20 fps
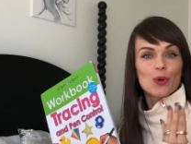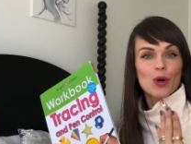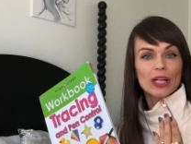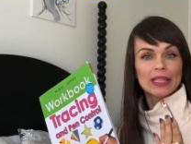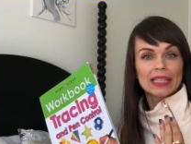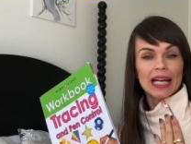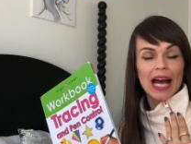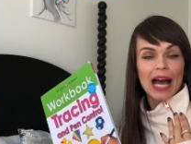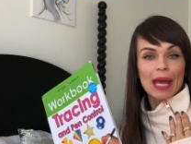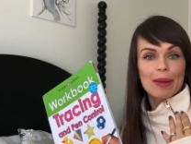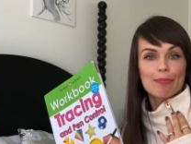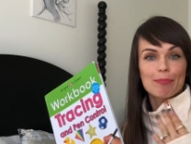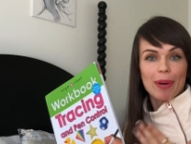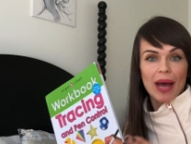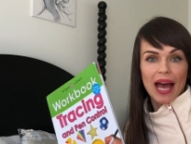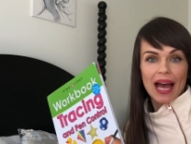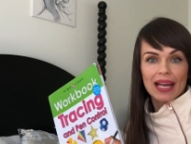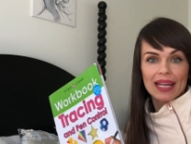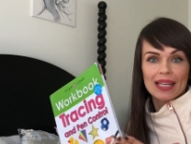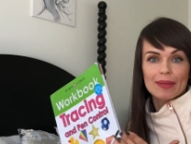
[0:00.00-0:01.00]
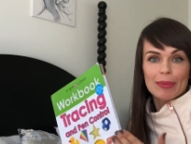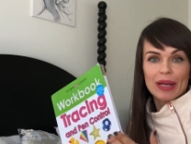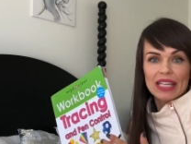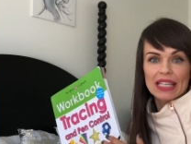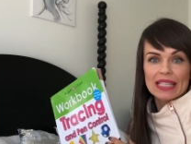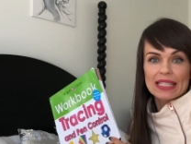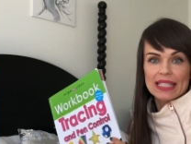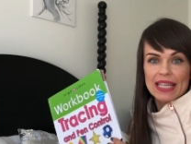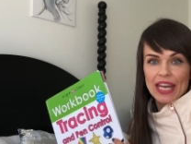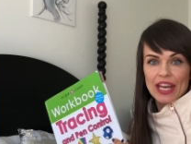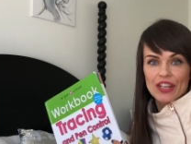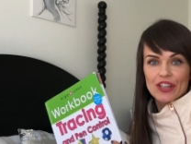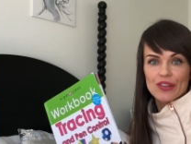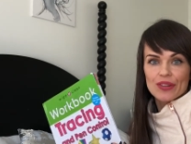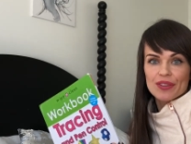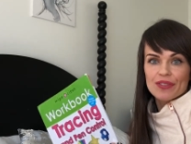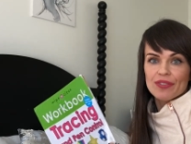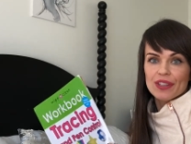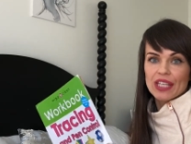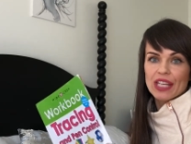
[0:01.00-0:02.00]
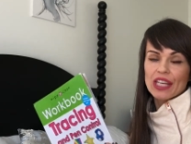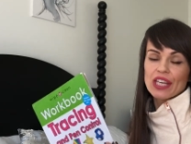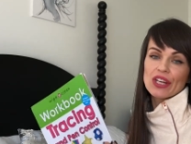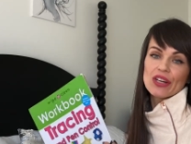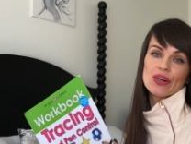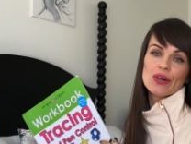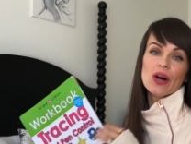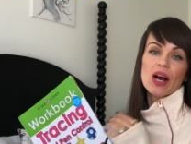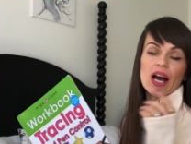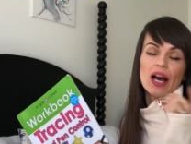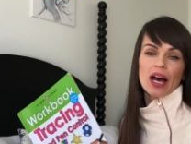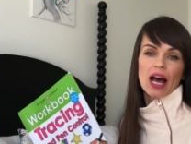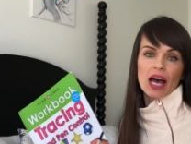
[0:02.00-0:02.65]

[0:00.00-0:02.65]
what I pack in my kids carry-on video.